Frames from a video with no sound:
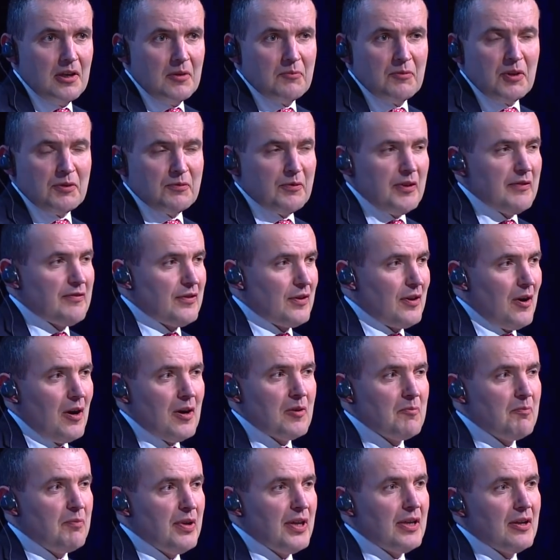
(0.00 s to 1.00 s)
But we've
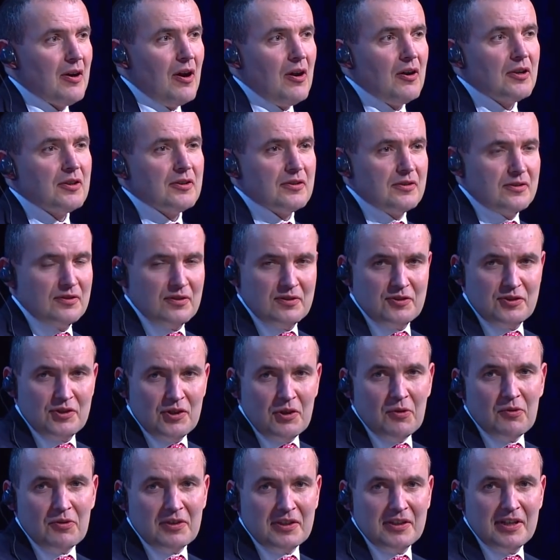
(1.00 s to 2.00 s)
gone beyond
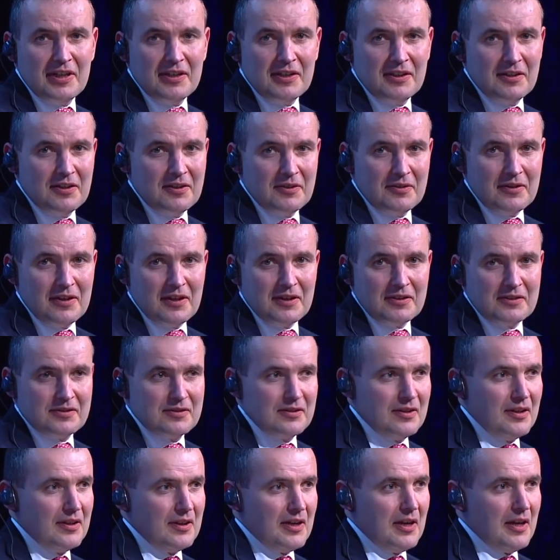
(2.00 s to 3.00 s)
joking that
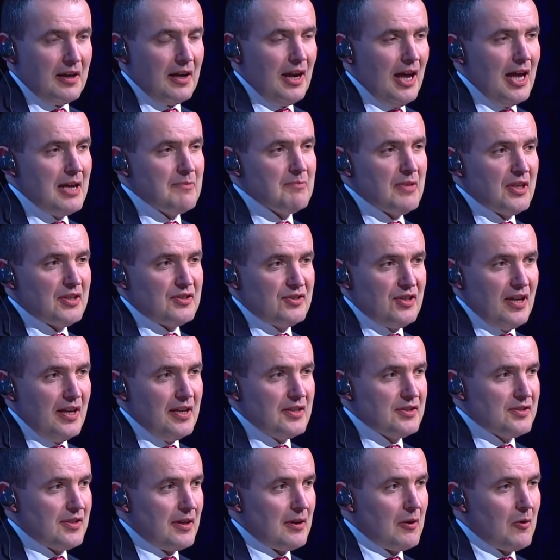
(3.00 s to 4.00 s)
climate
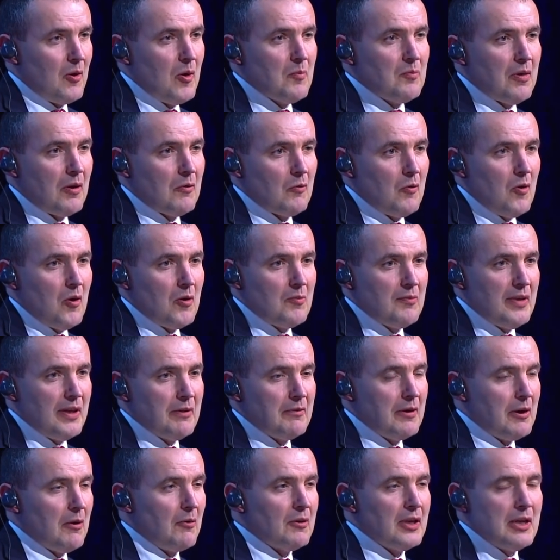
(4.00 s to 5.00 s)
change and global warming
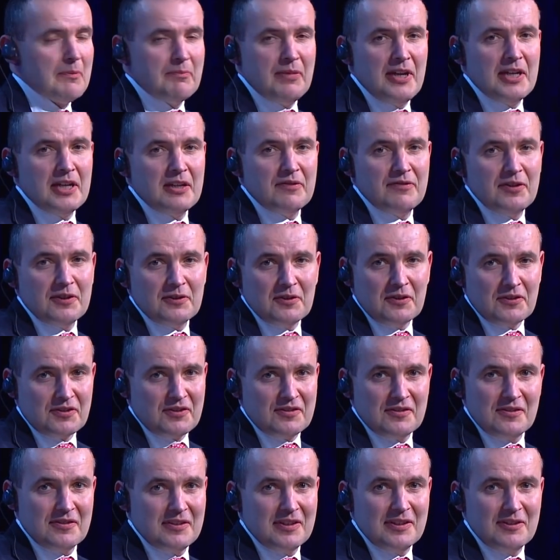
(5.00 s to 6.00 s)
will only benefit
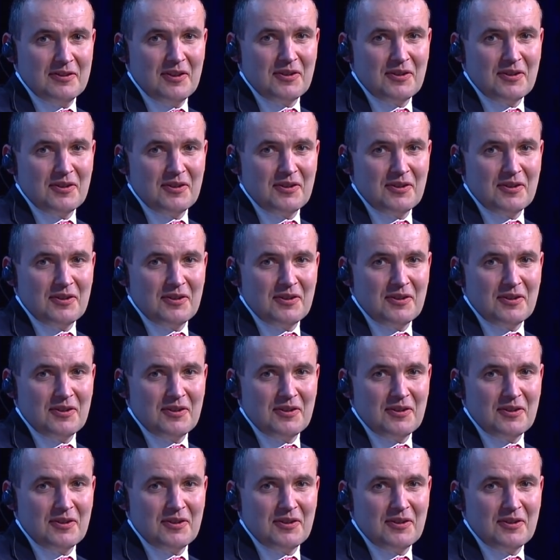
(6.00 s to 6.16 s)
us. It